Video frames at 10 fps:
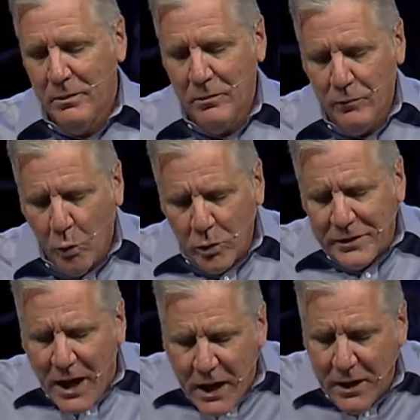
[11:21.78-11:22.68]
Four
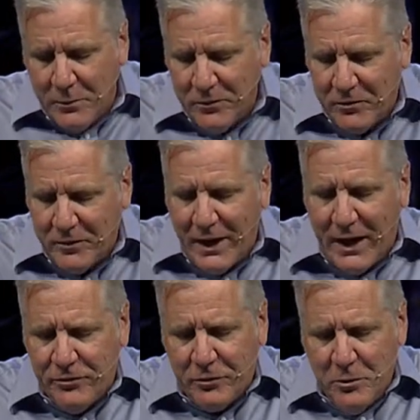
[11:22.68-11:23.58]
times they
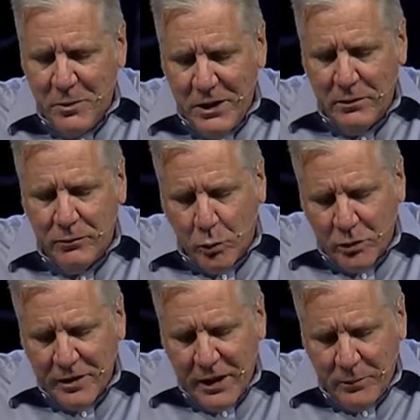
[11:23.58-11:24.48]
asked him to meet, and four
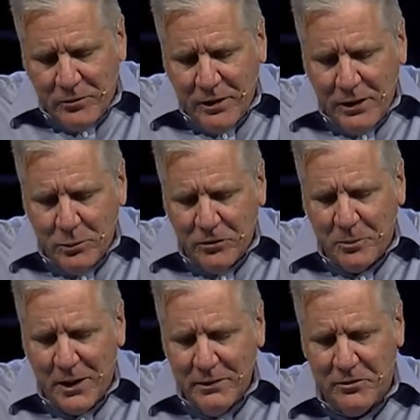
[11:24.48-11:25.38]
times he
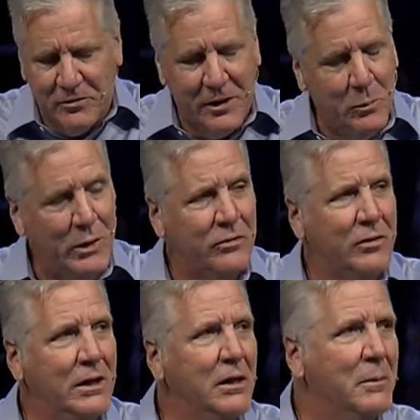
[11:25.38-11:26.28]
responds the same way. See,
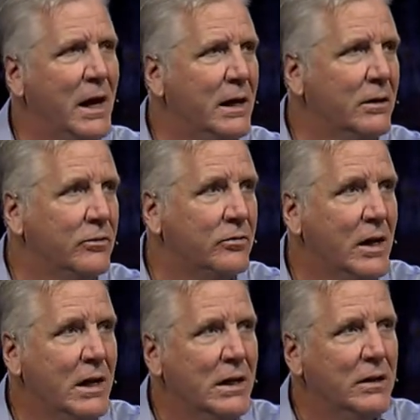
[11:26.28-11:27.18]
Nehemiah
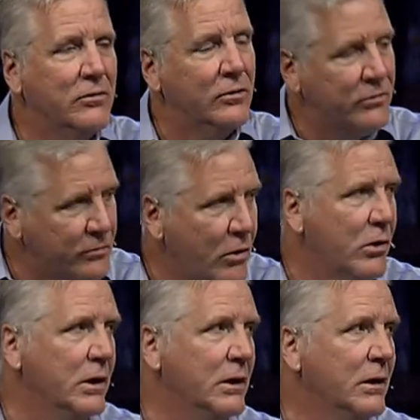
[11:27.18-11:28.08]
is
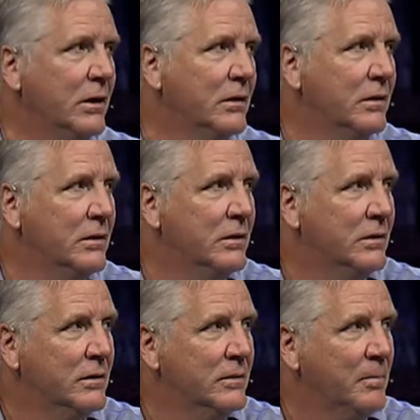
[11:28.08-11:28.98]
discerning.
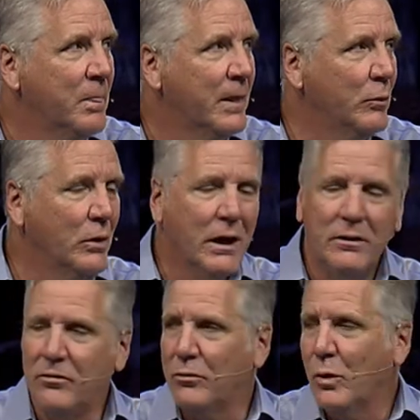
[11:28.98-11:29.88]
He
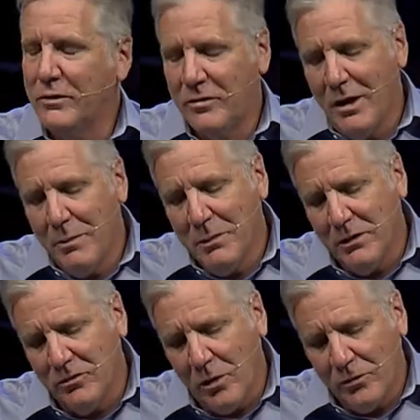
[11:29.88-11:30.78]
realizes what's up, but
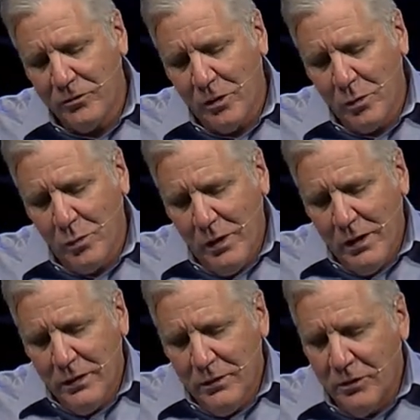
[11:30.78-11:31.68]
he's also
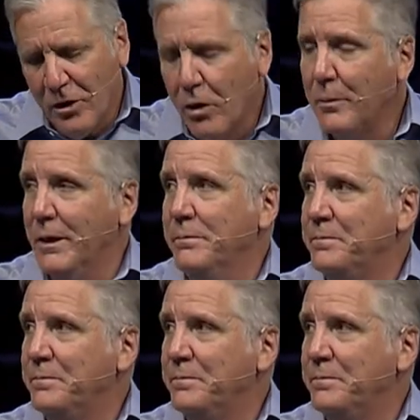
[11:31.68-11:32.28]
determined.